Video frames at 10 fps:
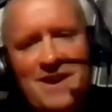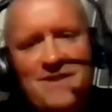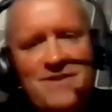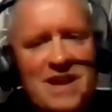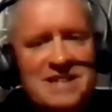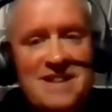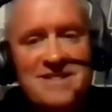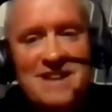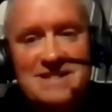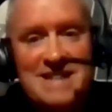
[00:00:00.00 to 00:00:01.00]

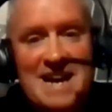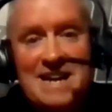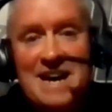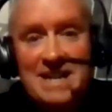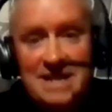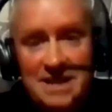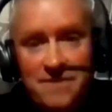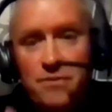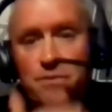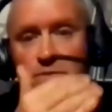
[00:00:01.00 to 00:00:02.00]
Doesn't that kind of
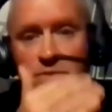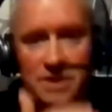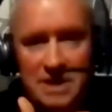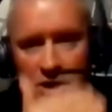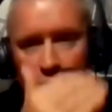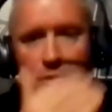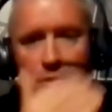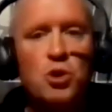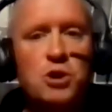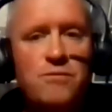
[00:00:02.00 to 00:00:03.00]
get a little bit
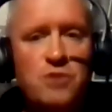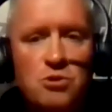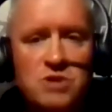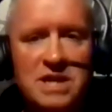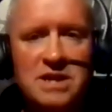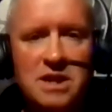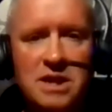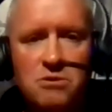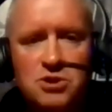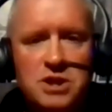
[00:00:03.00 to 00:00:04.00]
more confusing in the
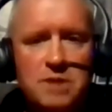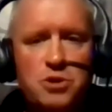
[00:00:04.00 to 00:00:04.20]
leadership?